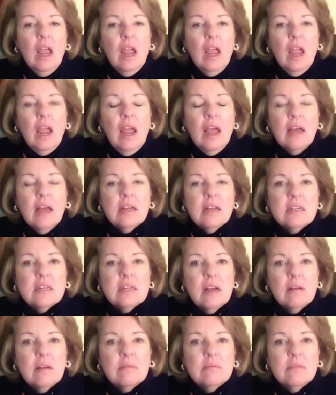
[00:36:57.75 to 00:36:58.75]
And
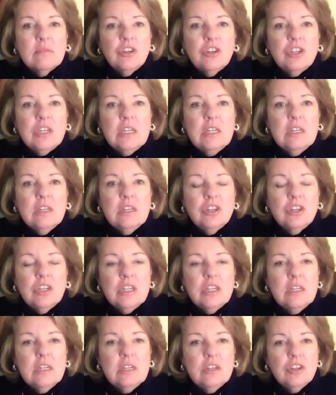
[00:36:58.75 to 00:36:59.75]

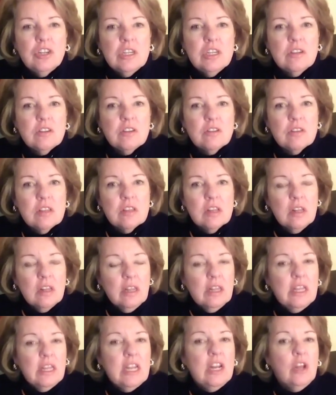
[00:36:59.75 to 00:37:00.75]
she's the
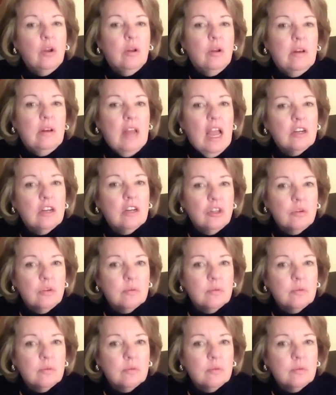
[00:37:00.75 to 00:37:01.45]
leading national